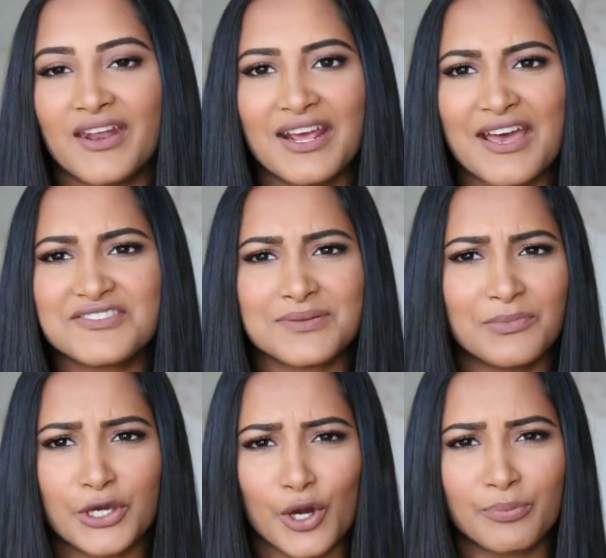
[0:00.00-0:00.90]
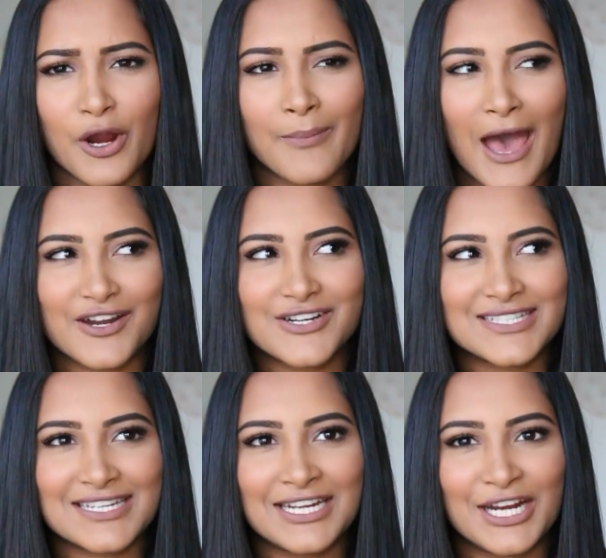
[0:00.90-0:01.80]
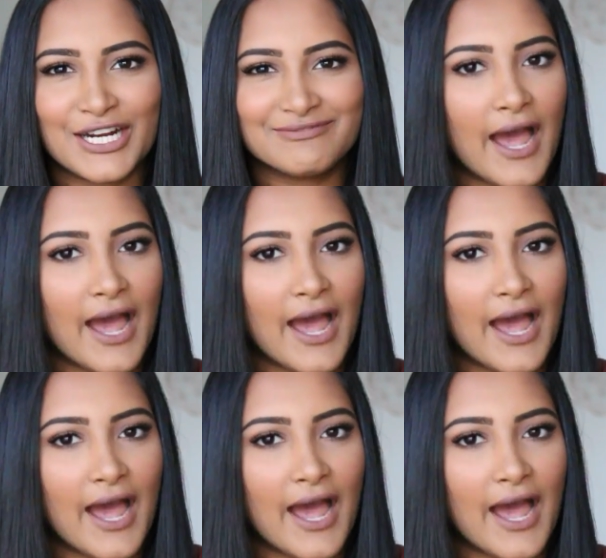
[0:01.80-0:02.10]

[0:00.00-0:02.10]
Then I have some GoPro batteries in here.